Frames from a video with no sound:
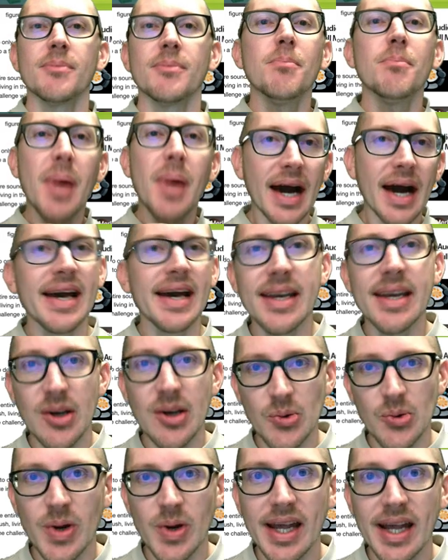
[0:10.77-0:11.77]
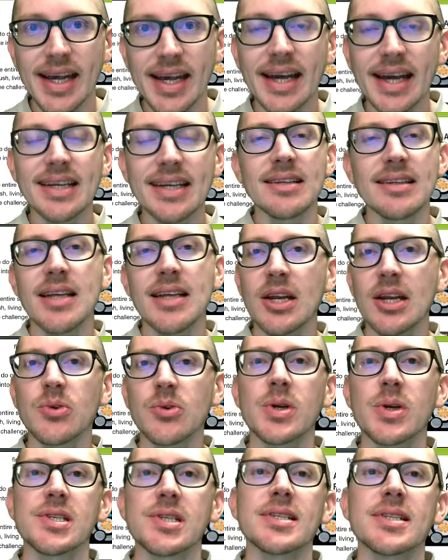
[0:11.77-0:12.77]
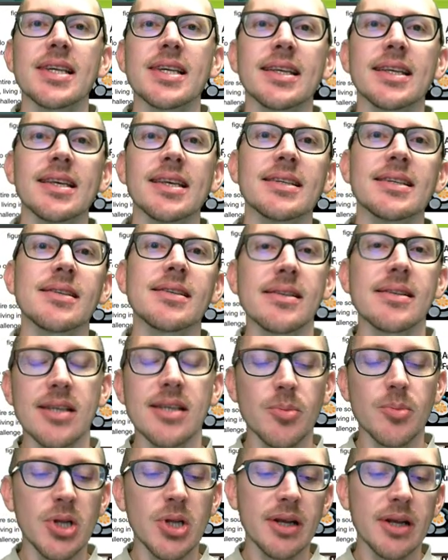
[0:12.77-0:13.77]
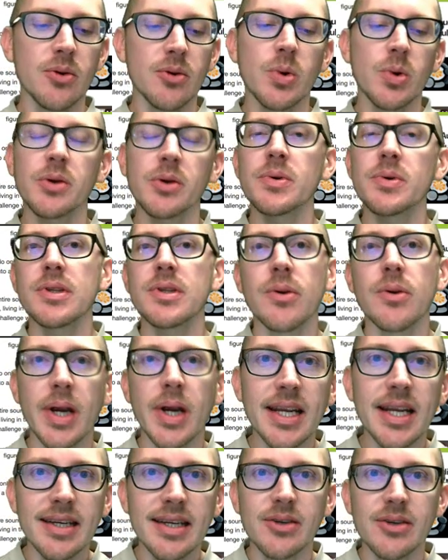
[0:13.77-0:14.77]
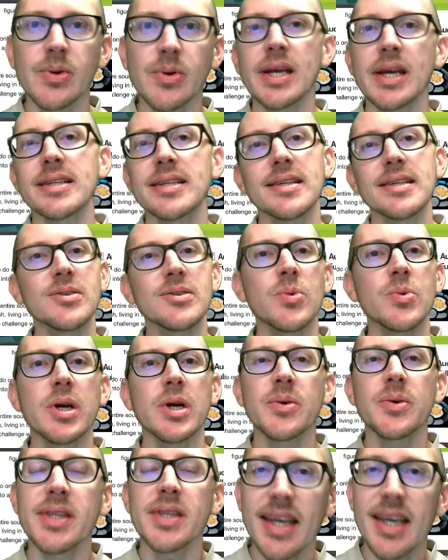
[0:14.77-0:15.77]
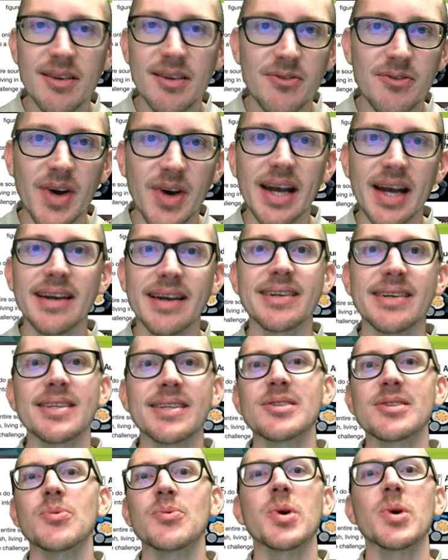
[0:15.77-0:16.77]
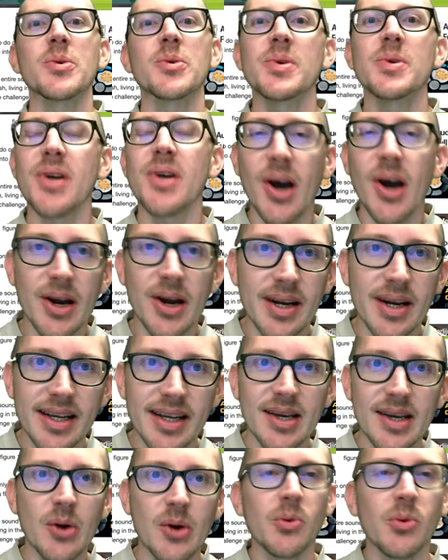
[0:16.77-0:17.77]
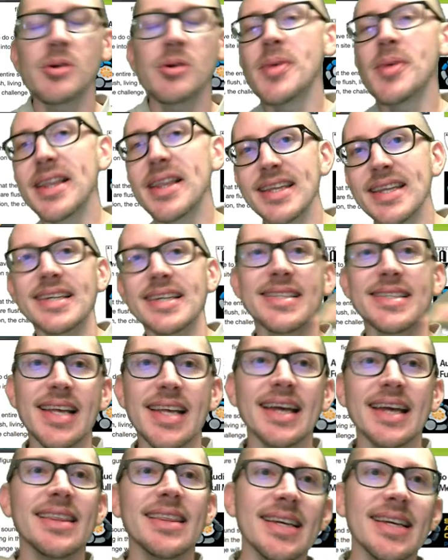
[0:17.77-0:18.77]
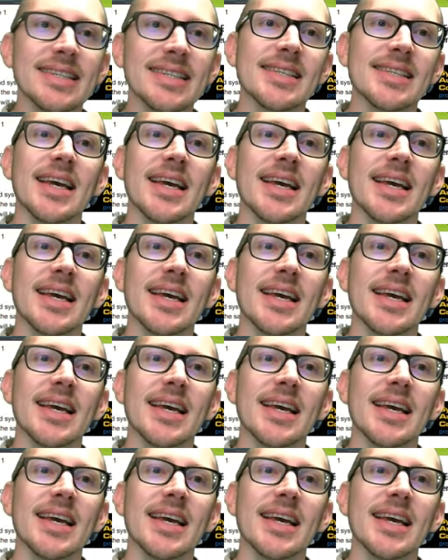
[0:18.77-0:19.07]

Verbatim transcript: my array? I get a lot of questions like this. Does SubAligner work with gradient array? Does it work with infire? Does it work with arc? What about this, that, this?